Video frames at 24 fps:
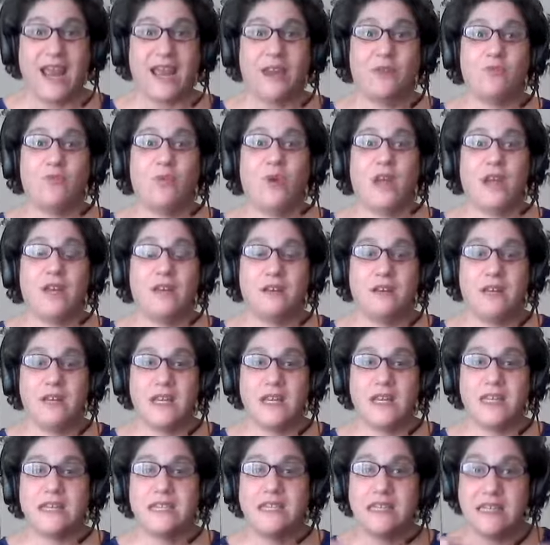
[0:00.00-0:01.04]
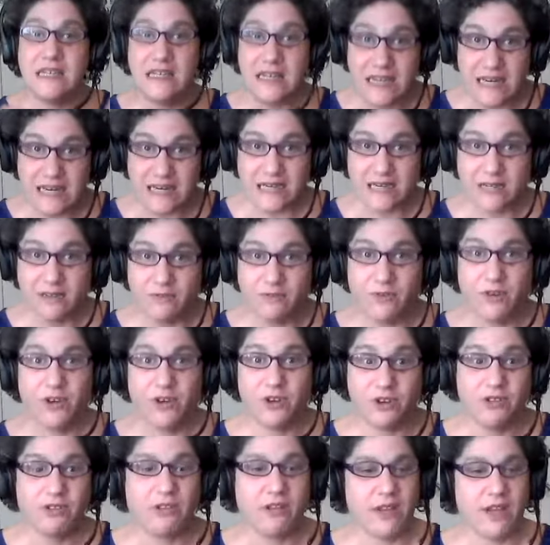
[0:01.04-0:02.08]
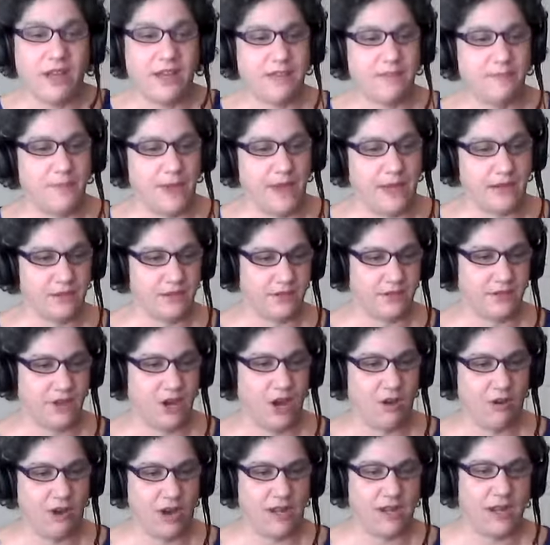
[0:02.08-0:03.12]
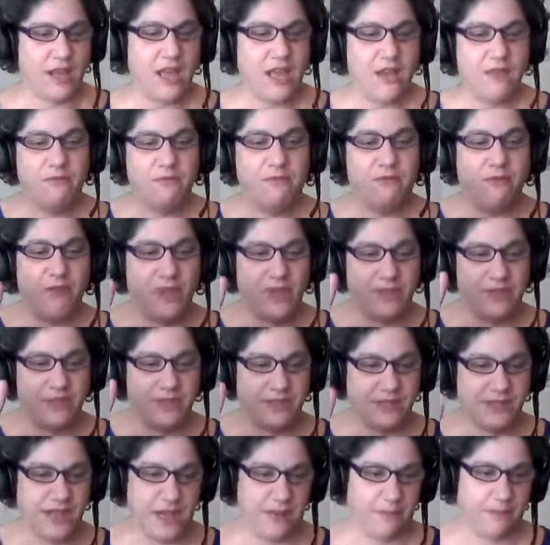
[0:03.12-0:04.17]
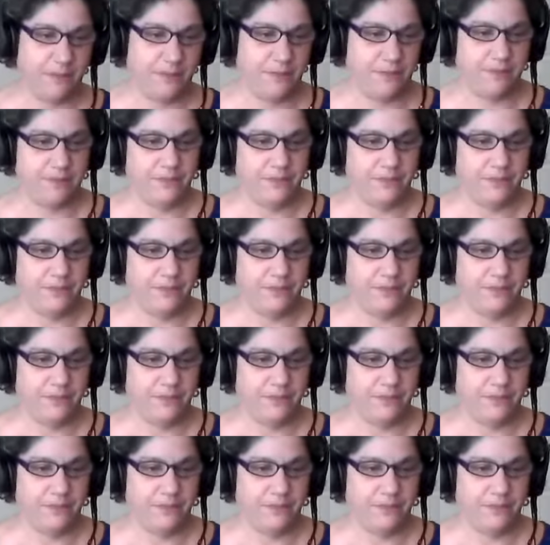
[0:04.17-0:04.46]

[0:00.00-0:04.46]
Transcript: and what is needed for your clients matters. All right. Fifth step.